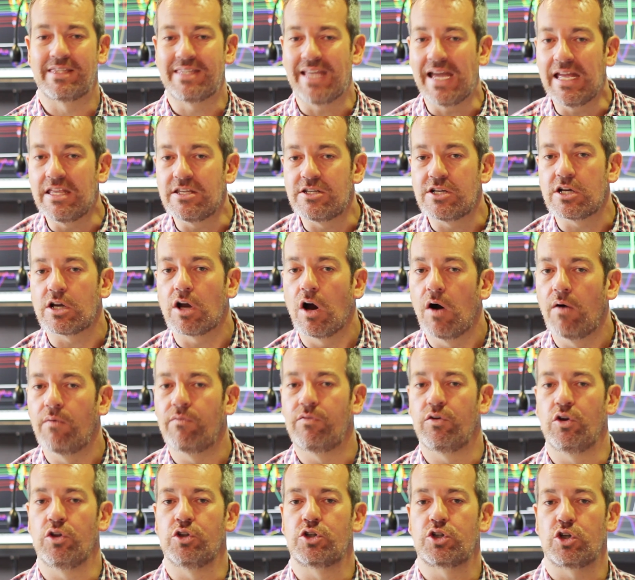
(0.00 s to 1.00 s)
Dent your
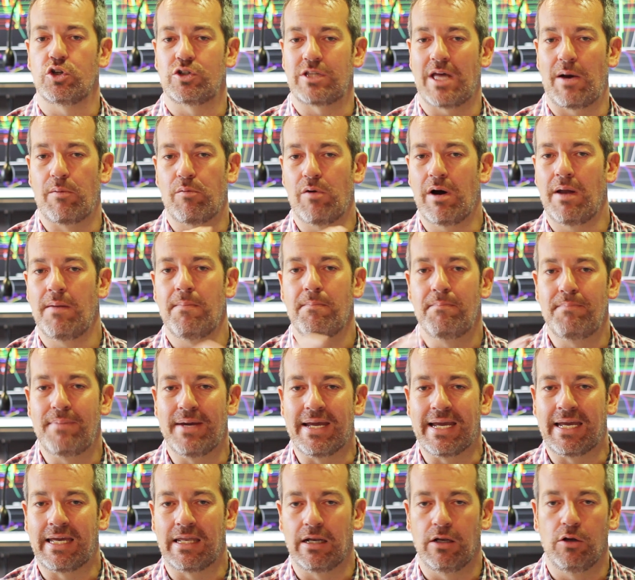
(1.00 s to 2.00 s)
confidence, because that one
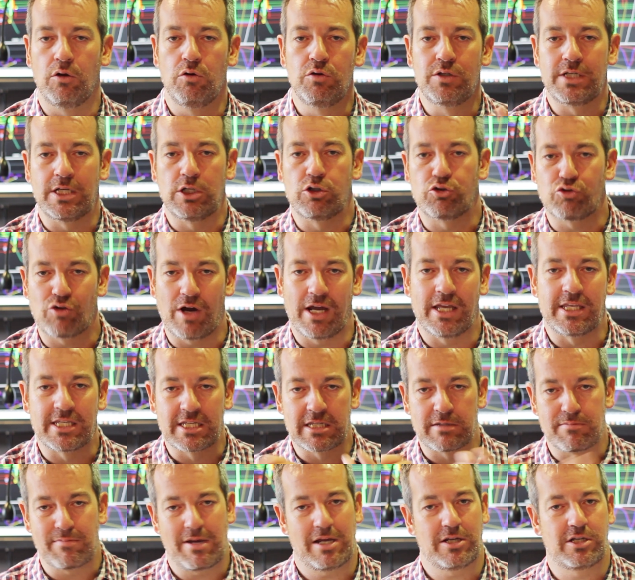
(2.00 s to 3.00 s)
big losing trade
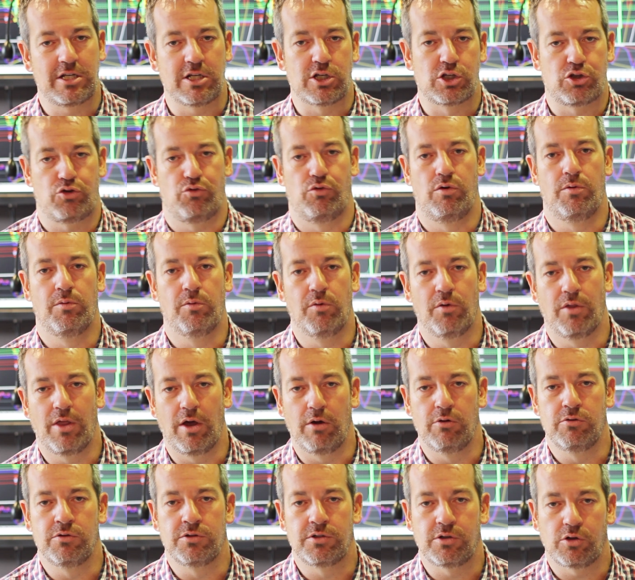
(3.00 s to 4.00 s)
smashes through all
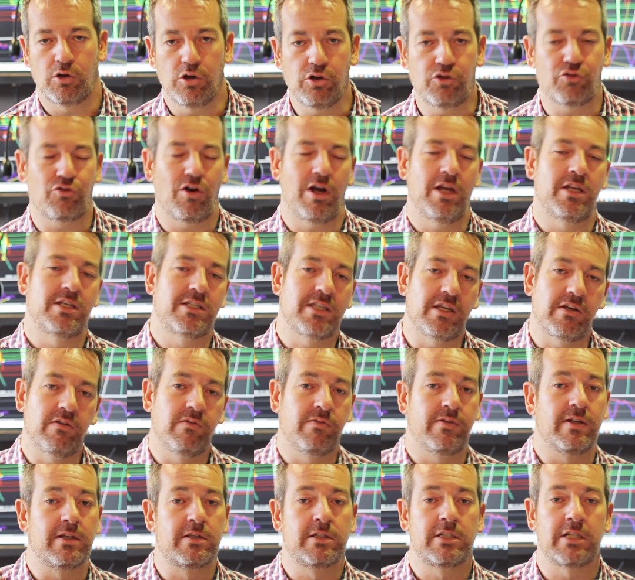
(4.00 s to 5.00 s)
those good trades that
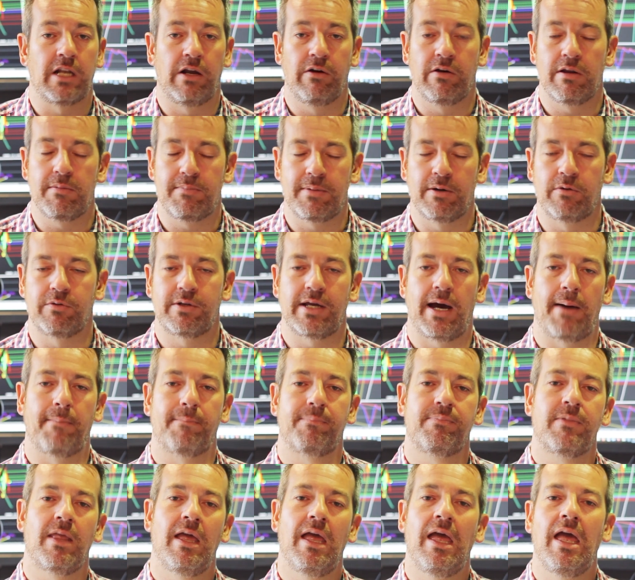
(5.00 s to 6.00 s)
you've just slowly built
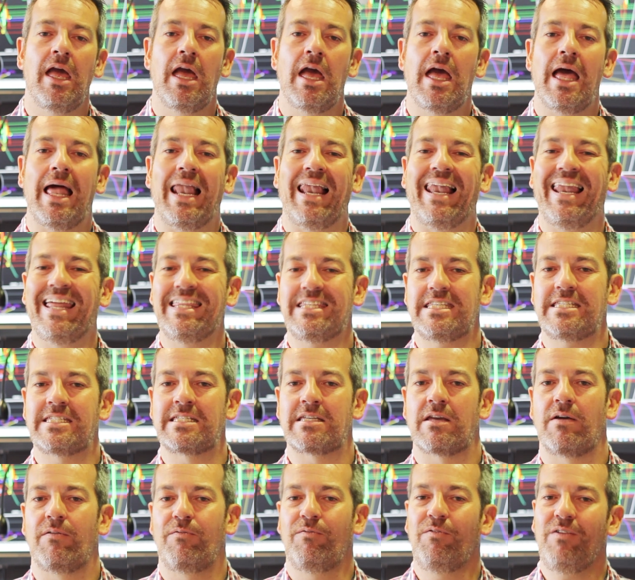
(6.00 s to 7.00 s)
up.
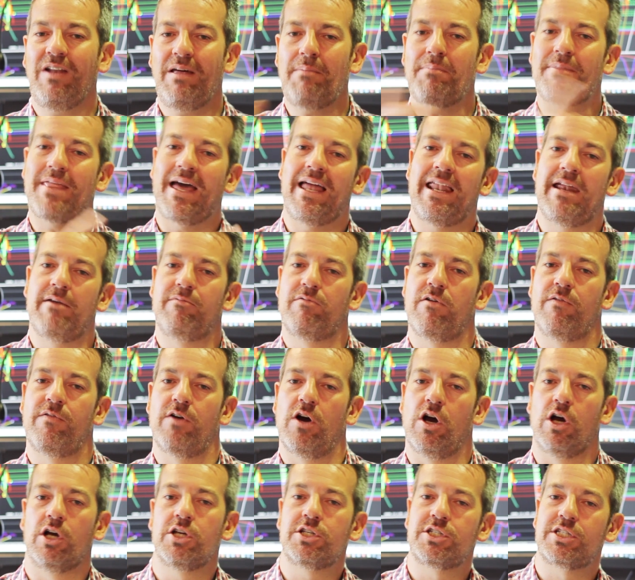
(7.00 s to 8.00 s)
Let's flip that in
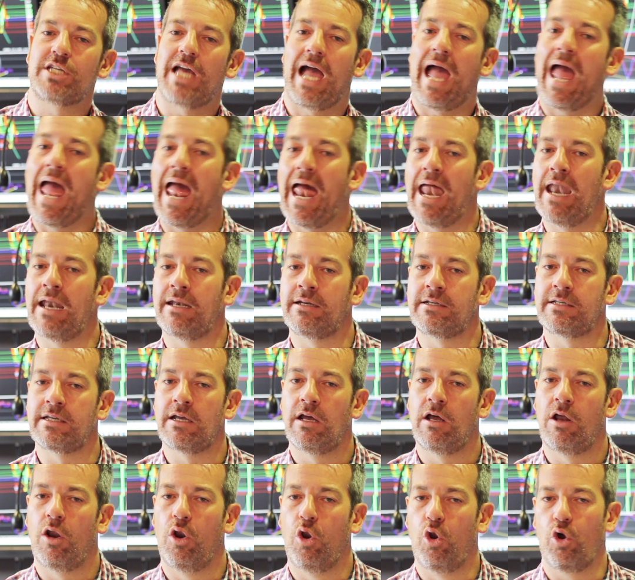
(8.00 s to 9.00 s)
reverse and
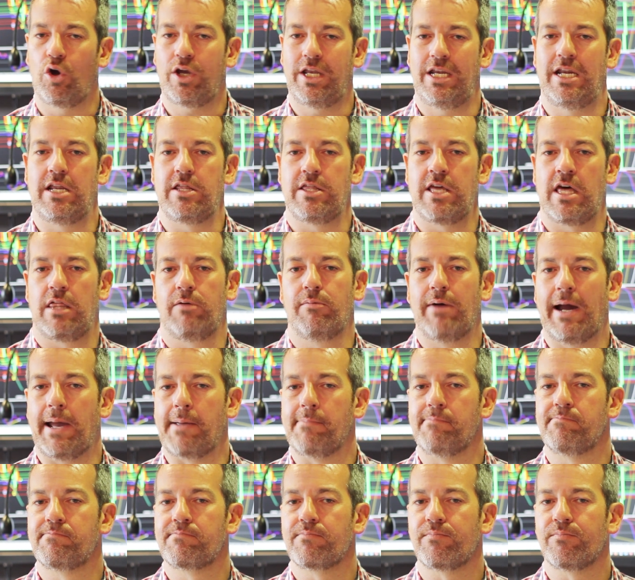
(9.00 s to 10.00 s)
look at it the other way.